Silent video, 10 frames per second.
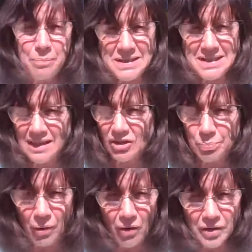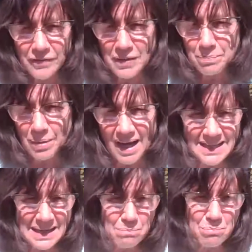a particular part of the
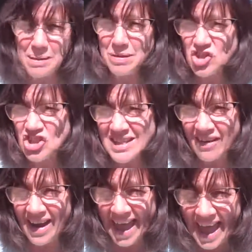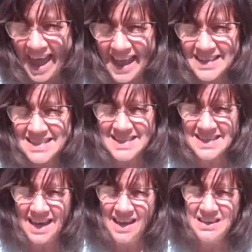body, maybe just their
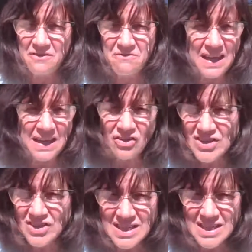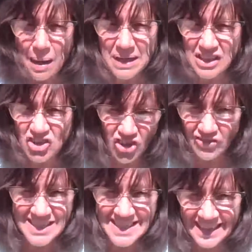hands, their fingers are tapping
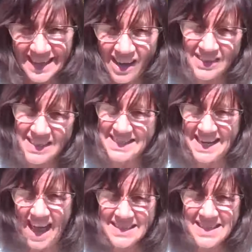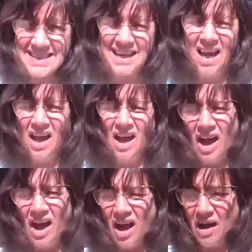nervously on the desk,
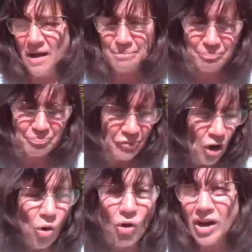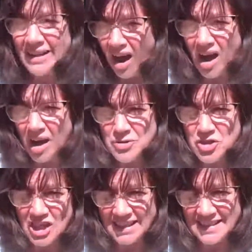or an
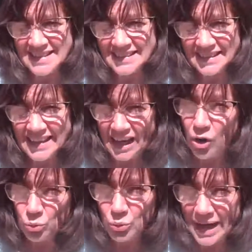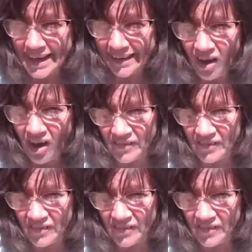object like a ring